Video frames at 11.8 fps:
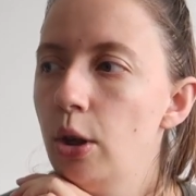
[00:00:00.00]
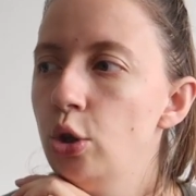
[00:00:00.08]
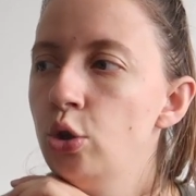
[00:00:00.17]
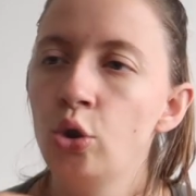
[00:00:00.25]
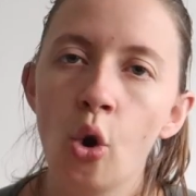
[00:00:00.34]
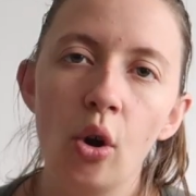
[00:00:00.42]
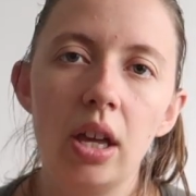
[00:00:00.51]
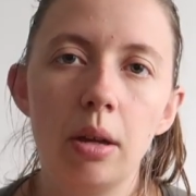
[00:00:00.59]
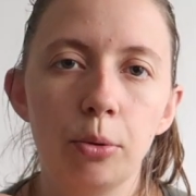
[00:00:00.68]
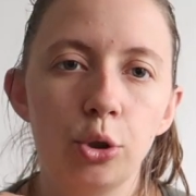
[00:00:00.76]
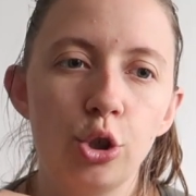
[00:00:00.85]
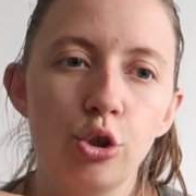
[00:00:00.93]
not
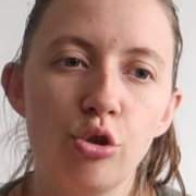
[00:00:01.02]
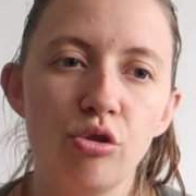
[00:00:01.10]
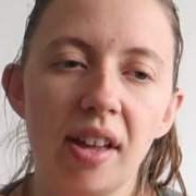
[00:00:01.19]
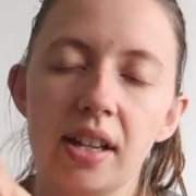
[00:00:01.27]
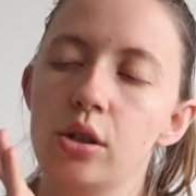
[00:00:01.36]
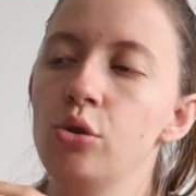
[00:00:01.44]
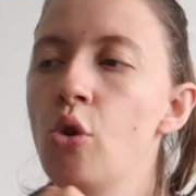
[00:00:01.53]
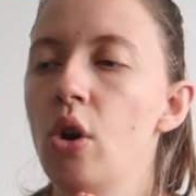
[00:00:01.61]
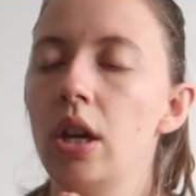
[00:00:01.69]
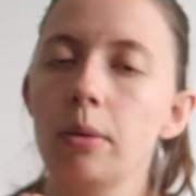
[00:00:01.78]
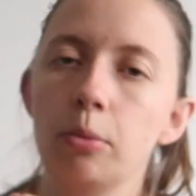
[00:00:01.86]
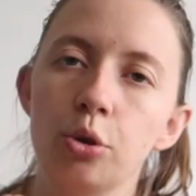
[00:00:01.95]
able to do this,
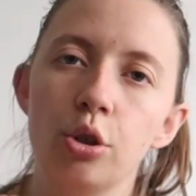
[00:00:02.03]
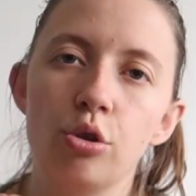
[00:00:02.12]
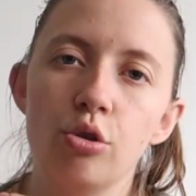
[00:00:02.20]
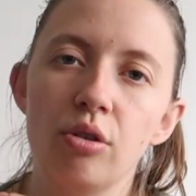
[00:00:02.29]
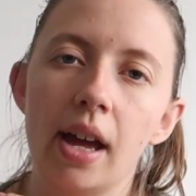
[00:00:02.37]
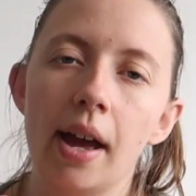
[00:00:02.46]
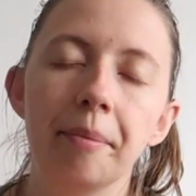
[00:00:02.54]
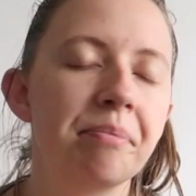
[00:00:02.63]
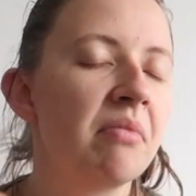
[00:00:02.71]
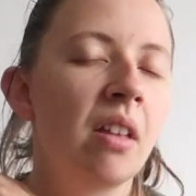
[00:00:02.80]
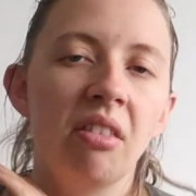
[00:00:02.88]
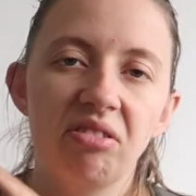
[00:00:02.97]
not able to do that.
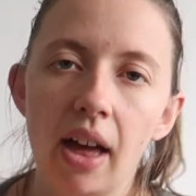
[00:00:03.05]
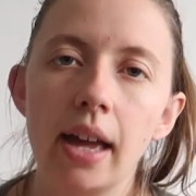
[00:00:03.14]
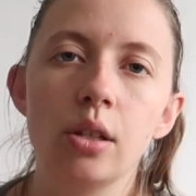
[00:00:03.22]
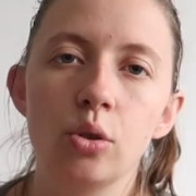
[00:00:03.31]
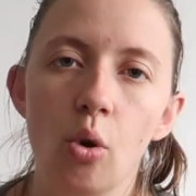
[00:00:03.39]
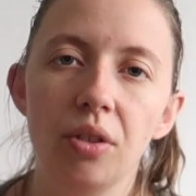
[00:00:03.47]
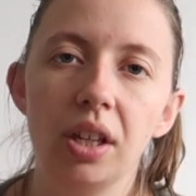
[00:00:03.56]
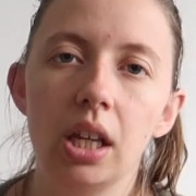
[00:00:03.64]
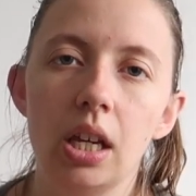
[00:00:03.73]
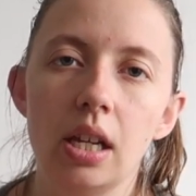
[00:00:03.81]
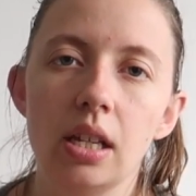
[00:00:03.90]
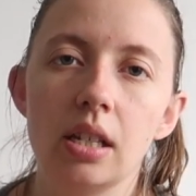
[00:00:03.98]
That is not the
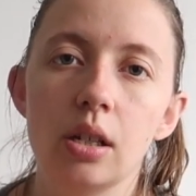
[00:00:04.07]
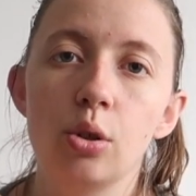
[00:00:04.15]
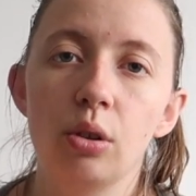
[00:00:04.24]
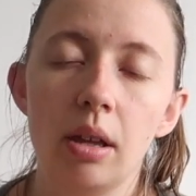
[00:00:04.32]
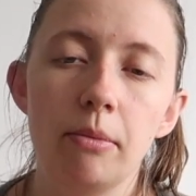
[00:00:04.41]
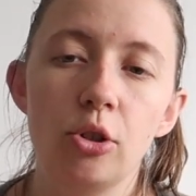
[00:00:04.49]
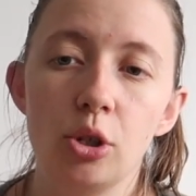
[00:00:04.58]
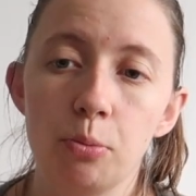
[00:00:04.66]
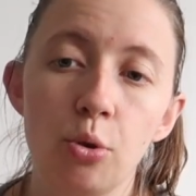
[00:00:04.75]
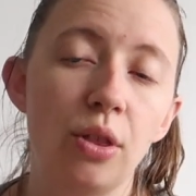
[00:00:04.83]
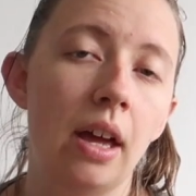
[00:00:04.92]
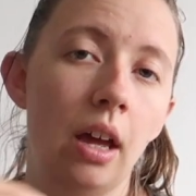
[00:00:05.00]
case. So let me
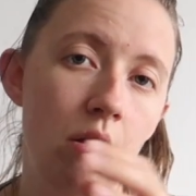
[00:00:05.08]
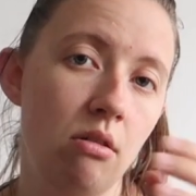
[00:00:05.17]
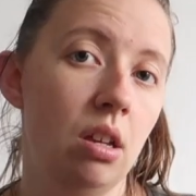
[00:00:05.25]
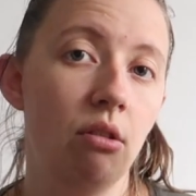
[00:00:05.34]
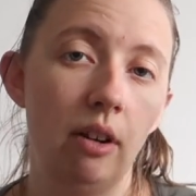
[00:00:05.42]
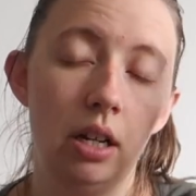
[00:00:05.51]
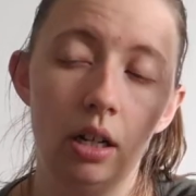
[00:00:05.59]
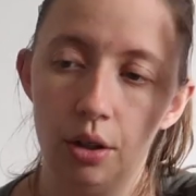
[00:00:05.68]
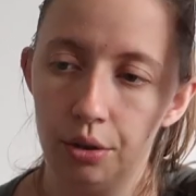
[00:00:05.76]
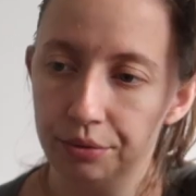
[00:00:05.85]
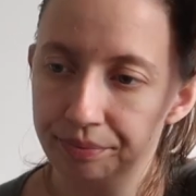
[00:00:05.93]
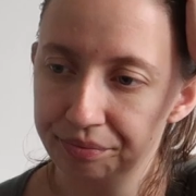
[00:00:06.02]
just put that out there right
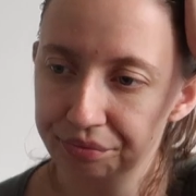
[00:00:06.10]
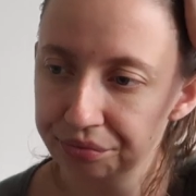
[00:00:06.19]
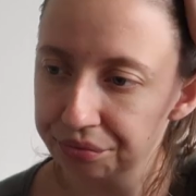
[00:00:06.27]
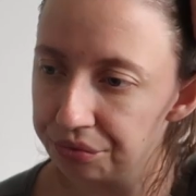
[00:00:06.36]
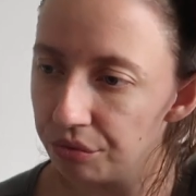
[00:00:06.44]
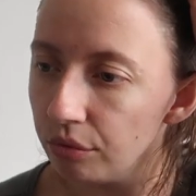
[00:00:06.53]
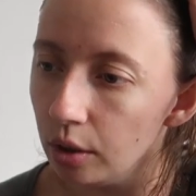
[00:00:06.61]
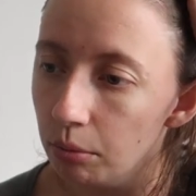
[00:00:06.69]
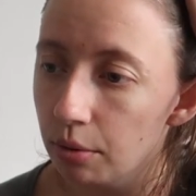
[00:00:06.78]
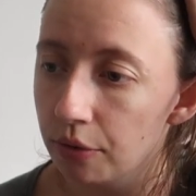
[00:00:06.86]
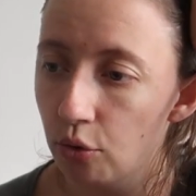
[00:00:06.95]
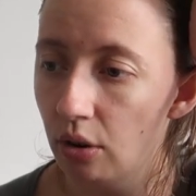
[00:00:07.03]
now
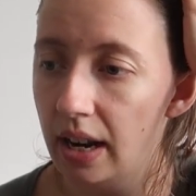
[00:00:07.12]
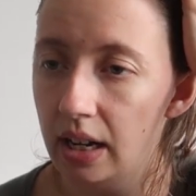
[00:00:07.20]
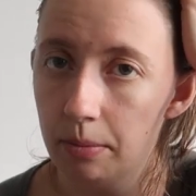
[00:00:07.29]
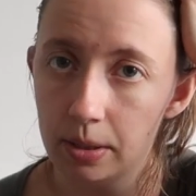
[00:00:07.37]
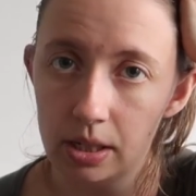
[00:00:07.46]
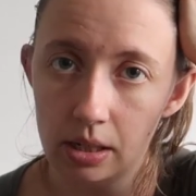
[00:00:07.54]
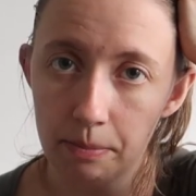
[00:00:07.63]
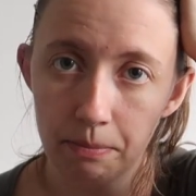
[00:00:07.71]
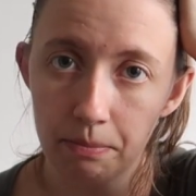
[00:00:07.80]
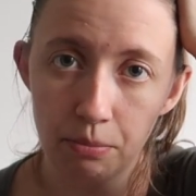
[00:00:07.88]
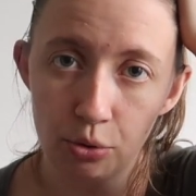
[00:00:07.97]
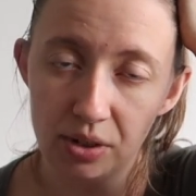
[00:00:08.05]
before anybody
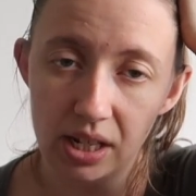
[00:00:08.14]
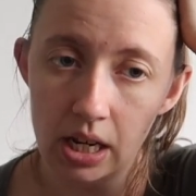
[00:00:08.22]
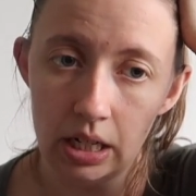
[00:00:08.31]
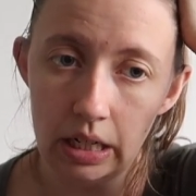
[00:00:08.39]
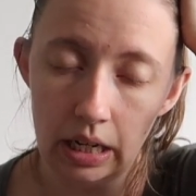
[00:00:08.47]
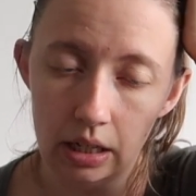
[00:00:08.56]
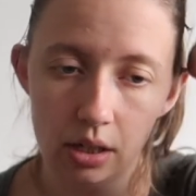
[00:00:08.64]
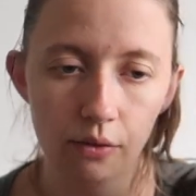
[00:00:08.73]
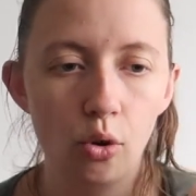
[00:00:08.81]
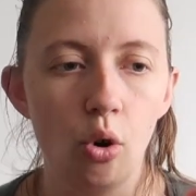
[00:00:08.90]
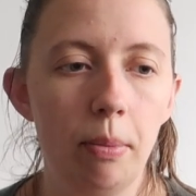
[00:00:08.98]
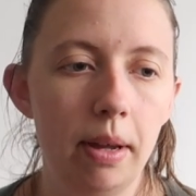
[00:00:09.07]
puts any
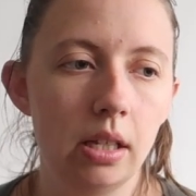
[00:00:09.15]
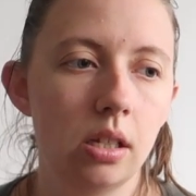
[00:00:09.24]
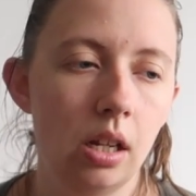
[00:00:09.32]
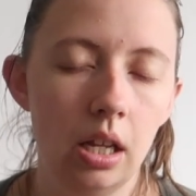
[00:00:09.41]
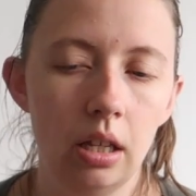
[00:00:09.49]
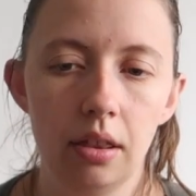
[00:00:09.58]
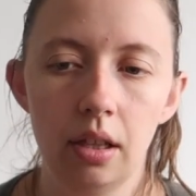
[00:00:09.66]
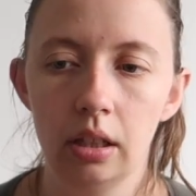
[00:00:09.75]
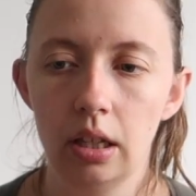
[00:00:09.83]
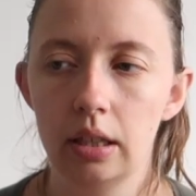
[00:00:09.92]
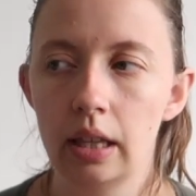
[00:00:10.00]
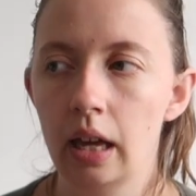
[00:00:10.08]
negative comments or anything
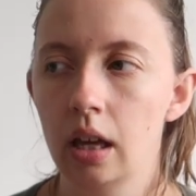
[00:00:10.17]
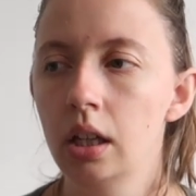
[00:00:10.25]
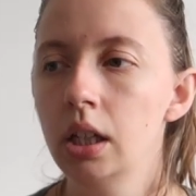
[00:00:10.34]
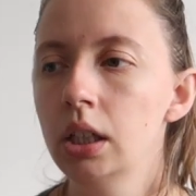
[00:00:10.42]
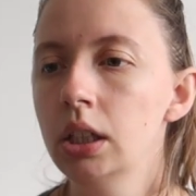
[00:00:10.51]
like that.